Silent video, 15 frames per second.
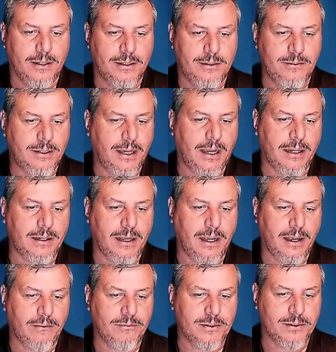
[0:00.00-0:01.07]
you can't
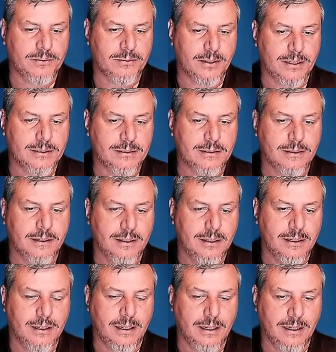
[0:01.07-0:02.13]
have an address
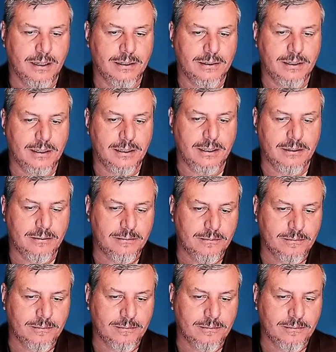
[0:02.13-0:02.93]
in the